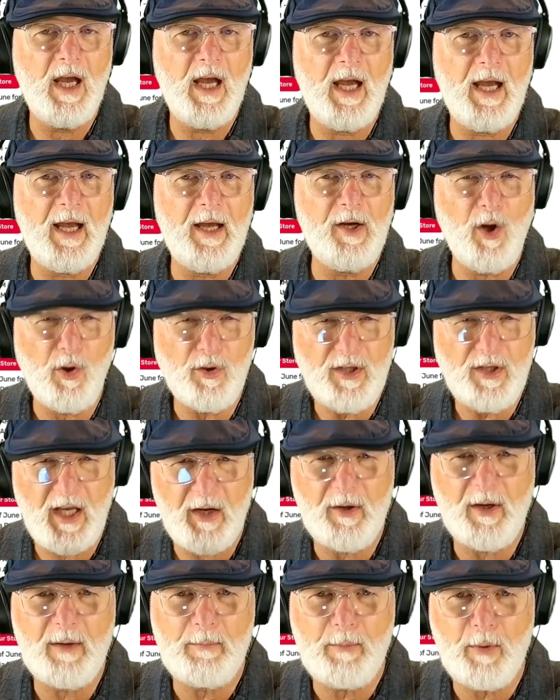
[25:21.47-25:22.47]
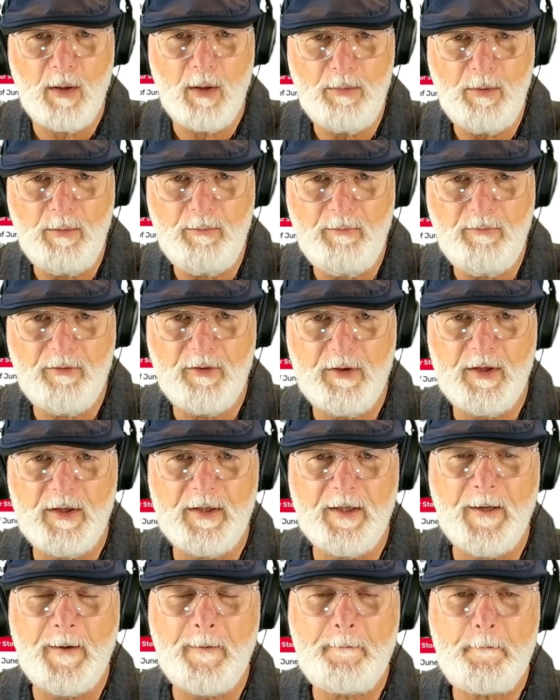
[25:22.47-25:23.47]
an ongoing problem for
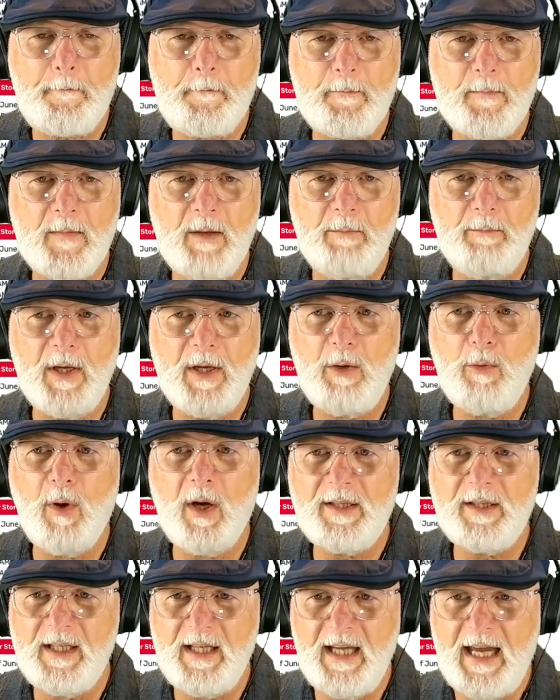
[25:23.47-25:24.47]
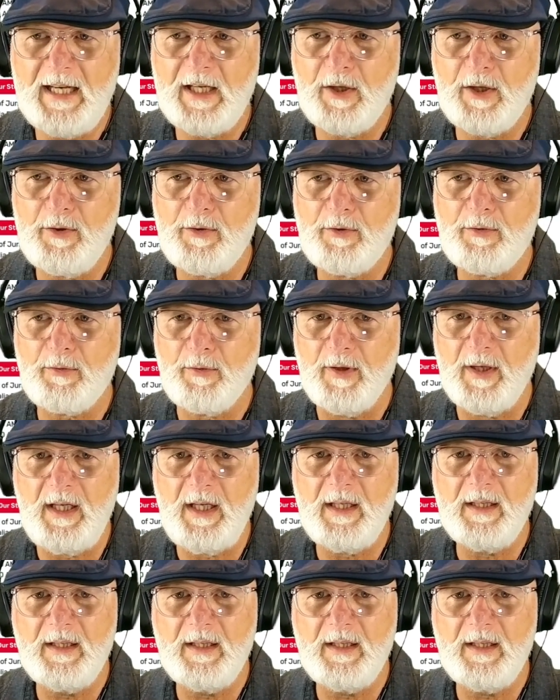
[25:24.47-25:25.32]
the BYD Atto3.